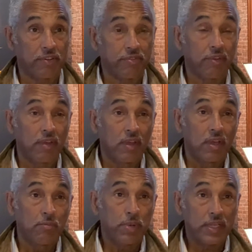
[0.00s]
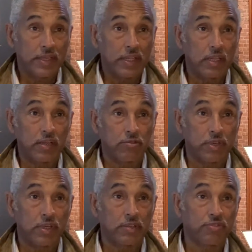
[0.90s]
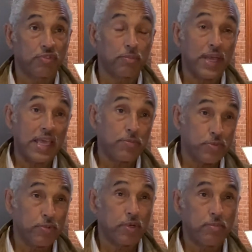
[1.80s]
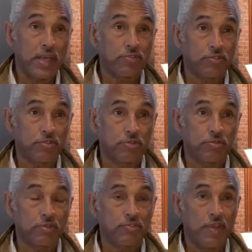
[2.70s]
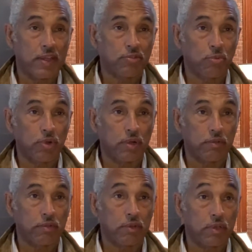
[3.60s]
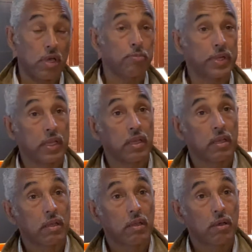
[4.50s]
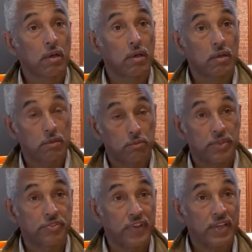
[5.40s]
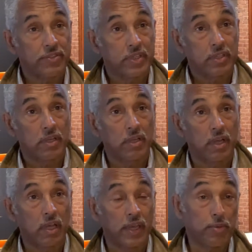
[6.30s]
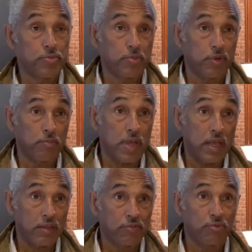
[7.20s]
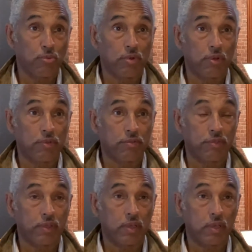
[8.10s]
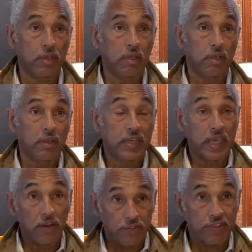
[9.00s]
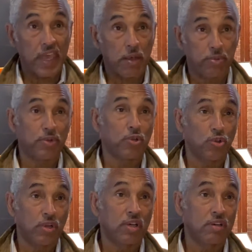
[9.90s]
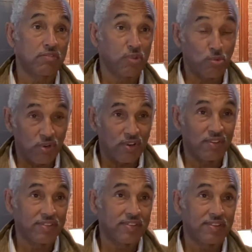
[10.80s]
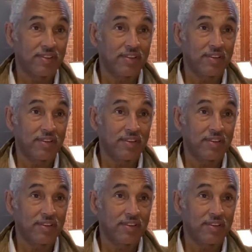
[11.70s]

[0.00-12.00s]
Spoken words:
cars. Bailey Electric is from Amesbury, Massachusetts. That's where the company was founded. Amesbury, Mass. was the carriage capital of the world,